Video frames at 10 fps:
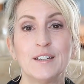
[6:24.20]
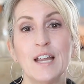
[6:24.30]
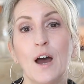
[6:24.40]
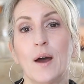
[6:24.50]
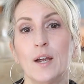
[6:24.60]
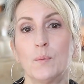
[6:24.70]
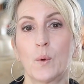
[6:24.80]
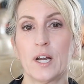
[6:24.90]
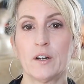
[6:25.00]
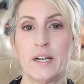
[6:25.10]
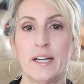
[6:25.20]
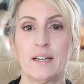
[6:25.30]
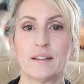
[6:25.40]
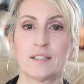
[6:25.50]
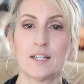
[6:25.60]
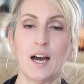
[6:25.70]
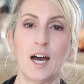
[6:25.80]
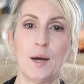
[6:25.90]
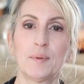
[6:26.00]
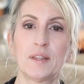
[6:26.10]
Now I'm wearing the
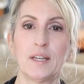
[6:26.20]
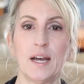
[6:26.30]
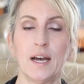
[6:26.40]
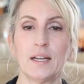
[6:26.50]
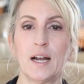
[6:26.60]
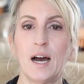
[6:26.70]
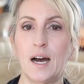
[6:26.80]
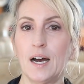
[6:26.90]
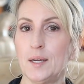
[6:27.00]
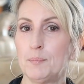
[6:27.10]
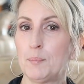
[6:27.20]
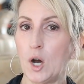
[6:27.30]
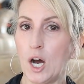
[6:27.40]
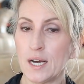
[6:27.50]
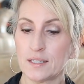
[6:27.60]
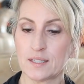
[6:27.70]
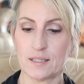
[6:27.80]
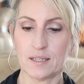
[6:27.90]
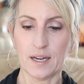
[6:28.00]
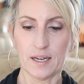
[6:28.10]
top that I
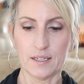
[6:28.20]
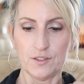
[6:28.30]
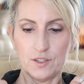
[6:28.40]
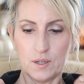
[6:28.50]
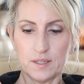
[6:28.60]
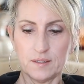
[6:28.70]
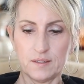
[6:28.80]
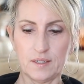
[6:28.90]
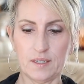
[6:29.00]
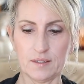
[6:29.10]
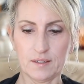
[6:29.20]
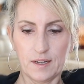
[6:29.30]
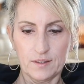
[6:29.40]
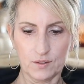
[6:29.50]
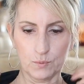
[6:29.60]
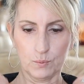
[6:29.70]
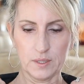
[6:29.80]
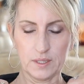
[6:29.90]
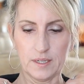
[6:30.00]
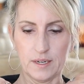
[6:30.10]
bought. And as you can see, it's got this
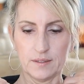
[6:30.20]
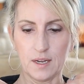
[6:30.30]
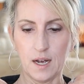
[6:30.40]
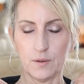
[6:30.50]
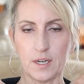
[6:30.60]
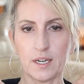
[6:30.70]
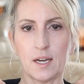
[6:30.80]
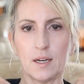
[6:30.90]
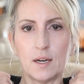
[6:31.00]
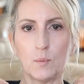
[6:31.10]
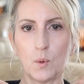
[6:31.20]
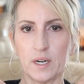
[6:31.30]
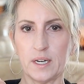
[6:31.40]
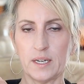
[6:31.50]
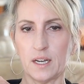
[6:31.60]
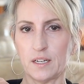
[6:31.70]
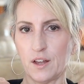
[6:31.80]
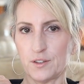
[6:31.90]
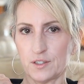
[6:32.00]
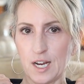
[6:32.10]
really nice cowl neck. I am wearing
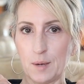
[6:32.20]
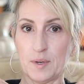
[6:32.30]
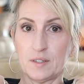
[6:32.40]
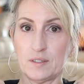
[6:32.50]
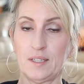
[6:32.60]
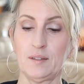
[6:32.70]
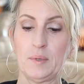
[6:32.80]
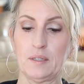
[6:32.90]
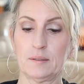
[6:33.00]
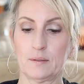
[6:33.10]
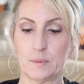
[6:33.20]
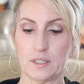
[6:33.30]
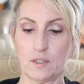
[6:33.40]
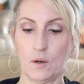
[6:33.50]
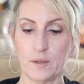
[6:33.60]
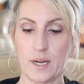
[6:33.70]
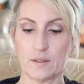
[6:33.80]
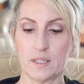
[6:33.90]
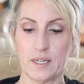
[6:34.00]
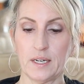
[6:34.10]
another top underneath because it's really cold
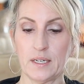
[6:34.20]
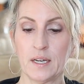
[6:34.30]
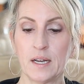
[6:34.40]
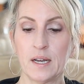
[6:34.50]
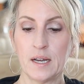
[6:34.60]
out today.